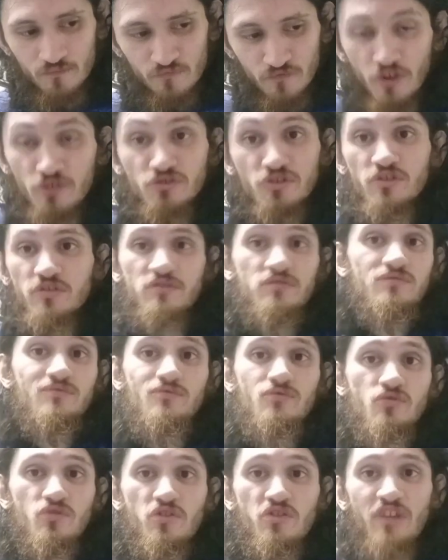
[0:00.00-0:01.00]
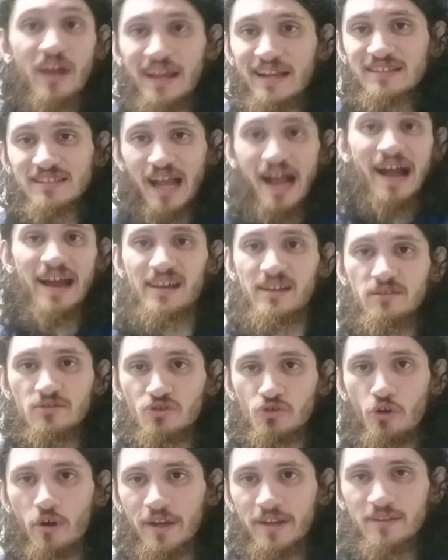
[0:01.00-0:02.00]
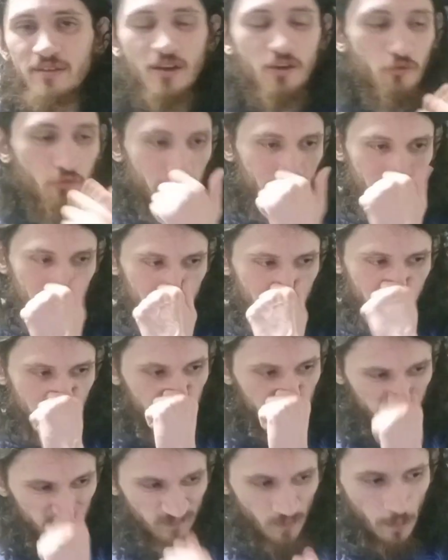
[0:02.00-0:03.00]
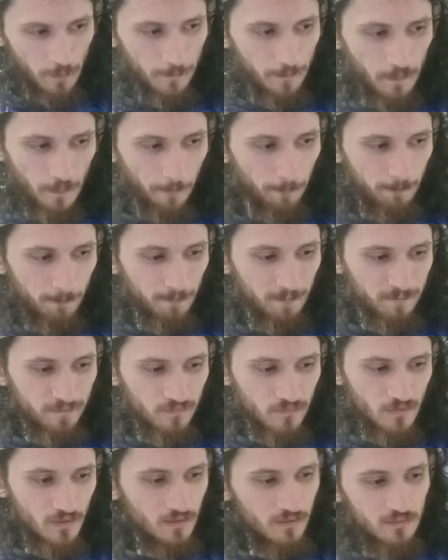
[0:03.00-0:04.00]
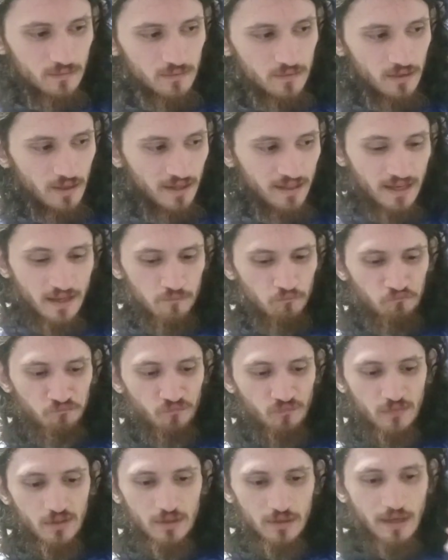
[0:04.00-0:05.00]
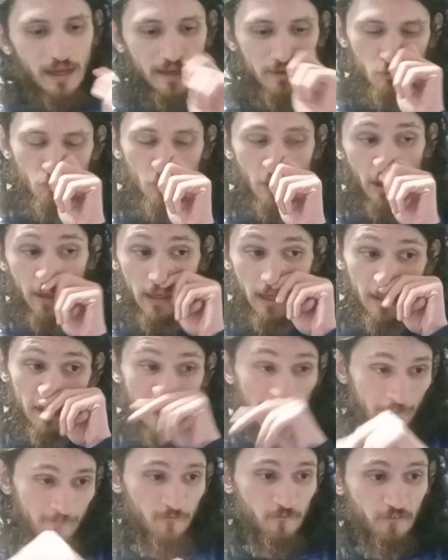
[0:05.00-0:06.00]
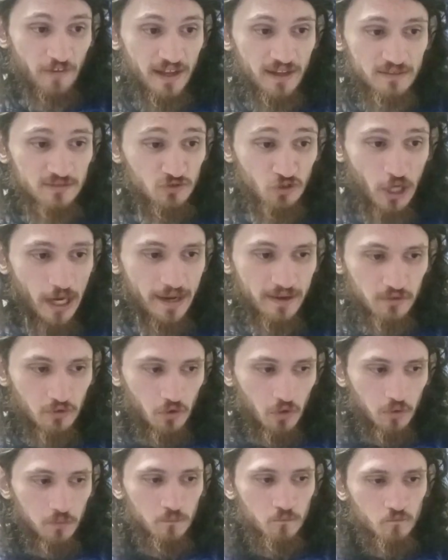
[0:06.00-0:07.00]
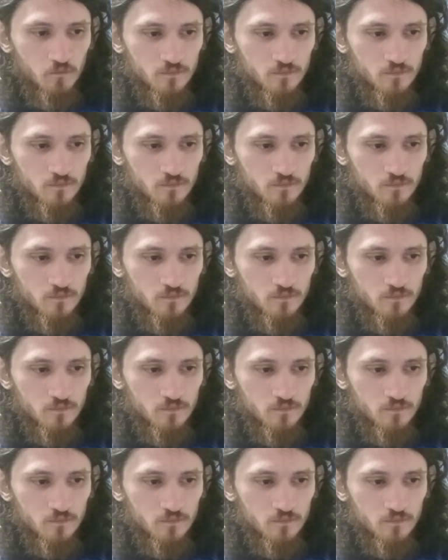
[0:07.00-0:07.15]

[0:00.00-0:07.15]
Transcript: those are things I enjoy doing. Like, again, as shown on the channel,